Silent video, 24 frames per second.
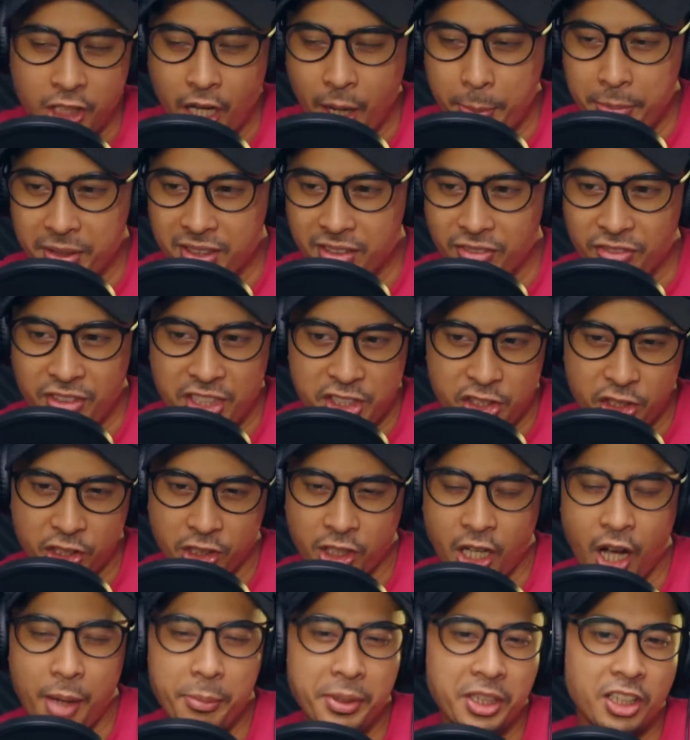comic conventions,
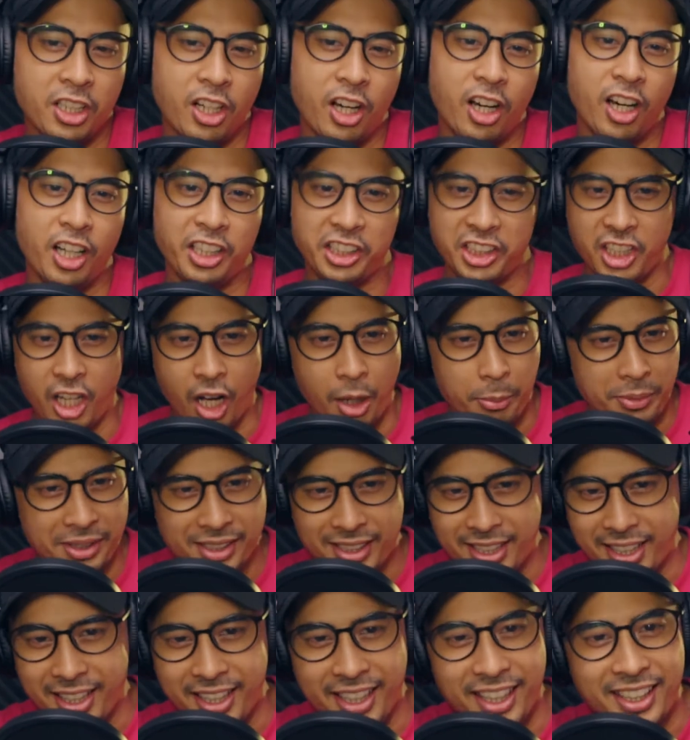Comic-Con,
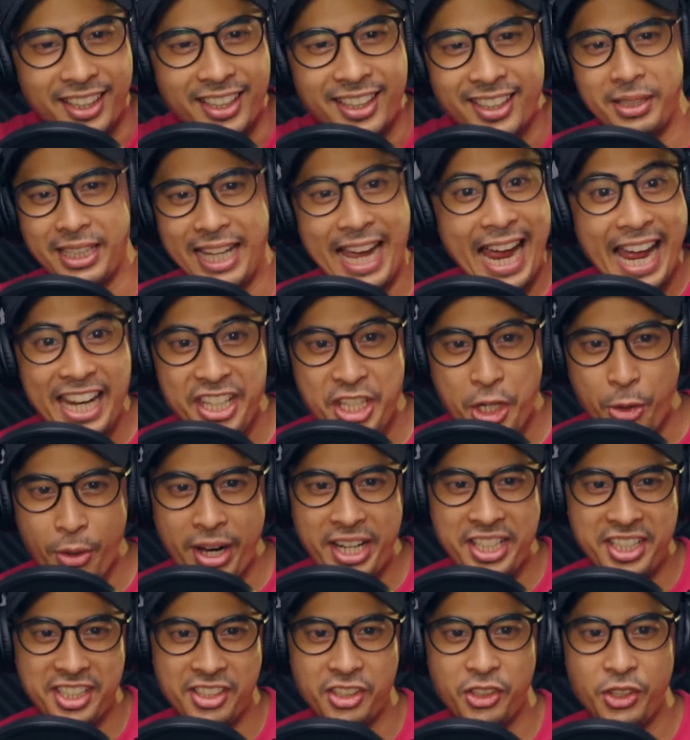Comic-Cat, but I had no
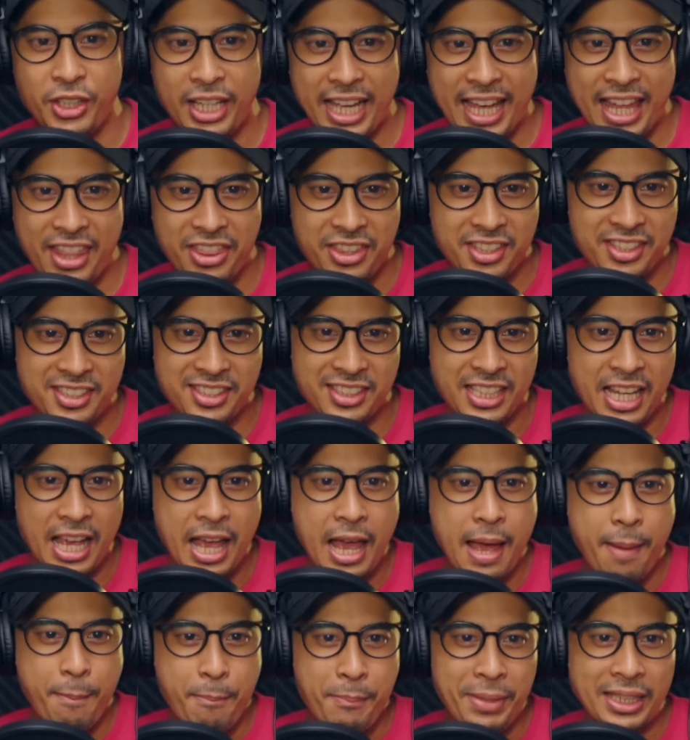idea you had this
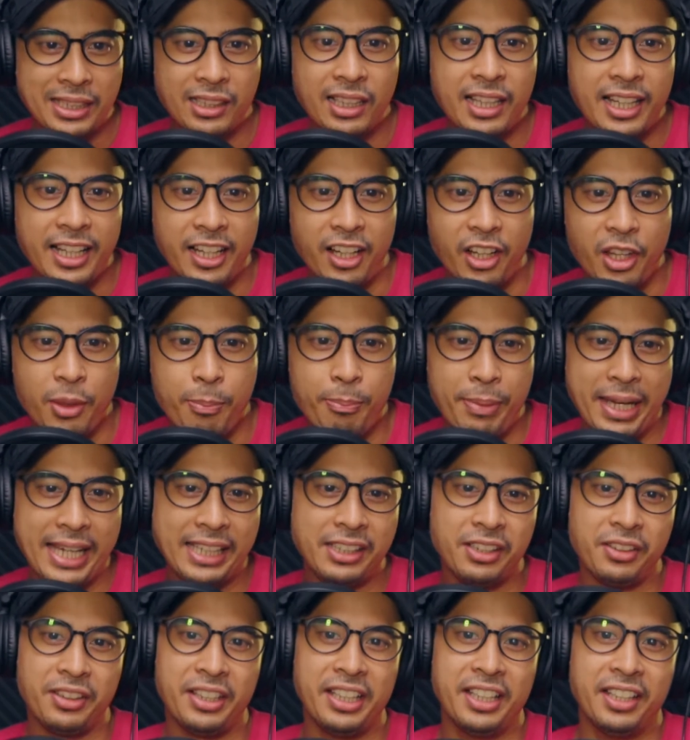mental health
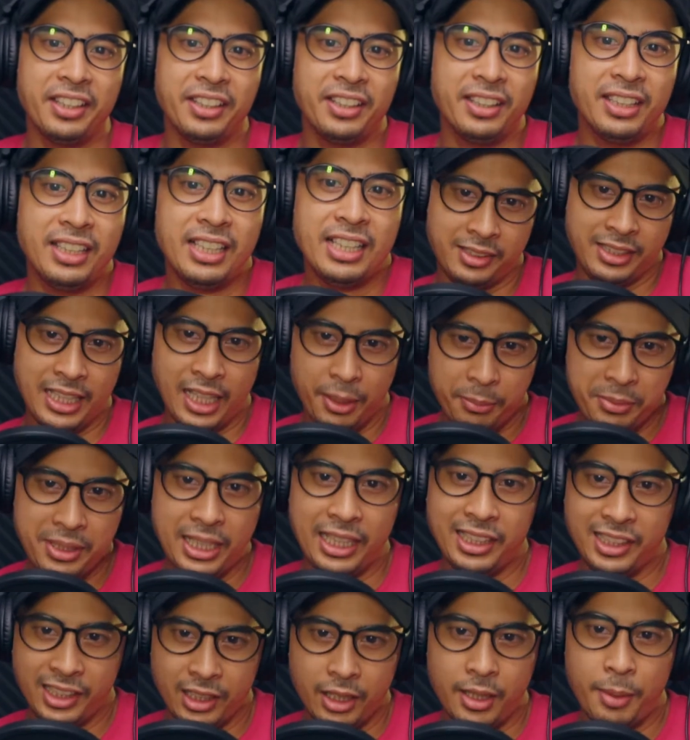background. Tell
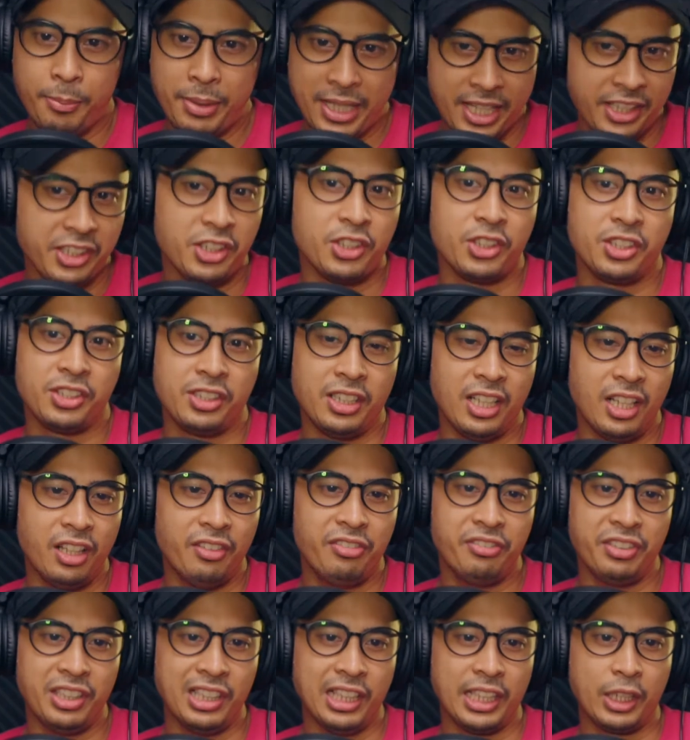me a little about
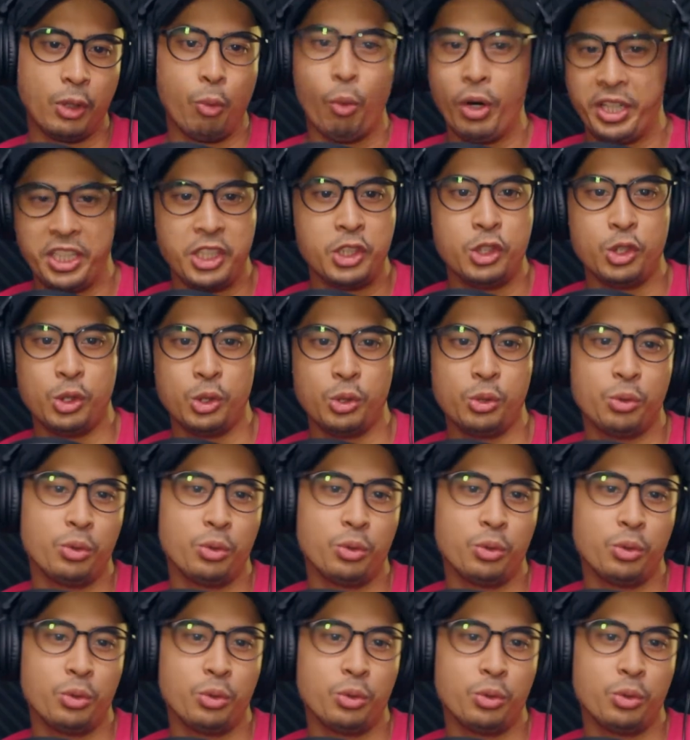yourself and like what you do.